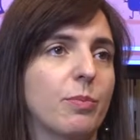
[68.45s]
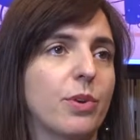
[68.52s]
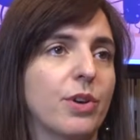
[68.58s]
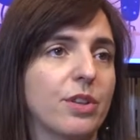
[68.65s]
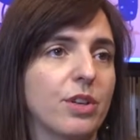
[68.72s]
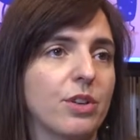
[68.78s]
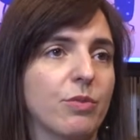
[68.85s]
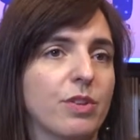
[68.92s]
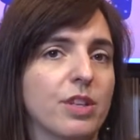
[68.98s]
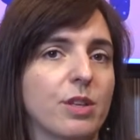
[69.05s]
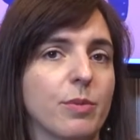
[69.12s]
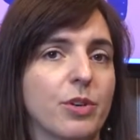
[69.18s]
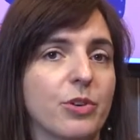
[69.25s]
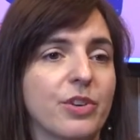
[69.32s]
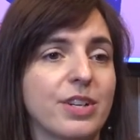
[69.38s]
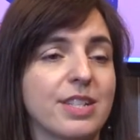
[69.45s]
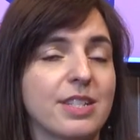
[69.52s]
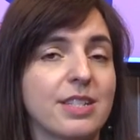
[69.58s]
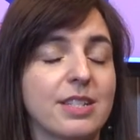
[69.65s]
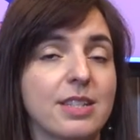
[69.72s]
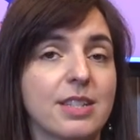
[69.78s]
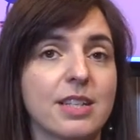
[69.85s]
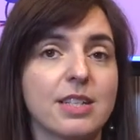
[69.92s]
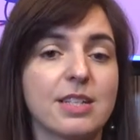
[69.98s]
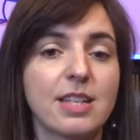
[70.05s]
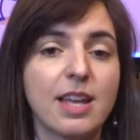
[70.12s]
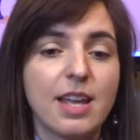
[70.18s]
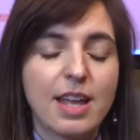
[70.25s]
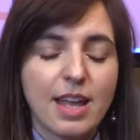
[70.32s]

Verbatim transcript: burden of antimicrobial resistance,